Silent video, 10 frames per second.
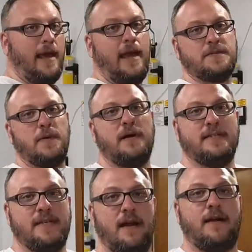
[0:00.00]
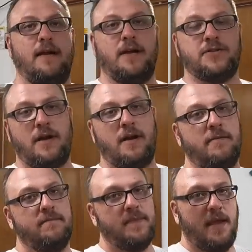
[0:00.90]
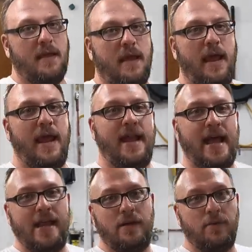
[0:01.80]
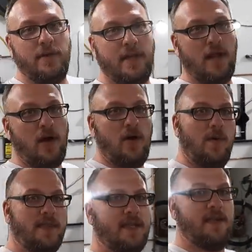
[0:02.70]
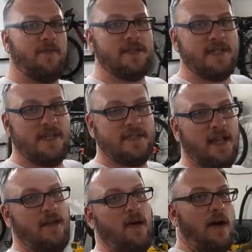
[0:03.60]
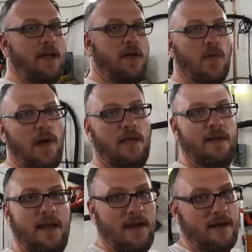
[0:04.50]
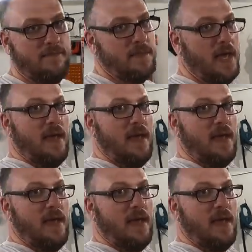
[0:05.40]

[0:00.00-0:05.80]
as well as the air conditioner. And I don't really know what the difference is in audio quality here.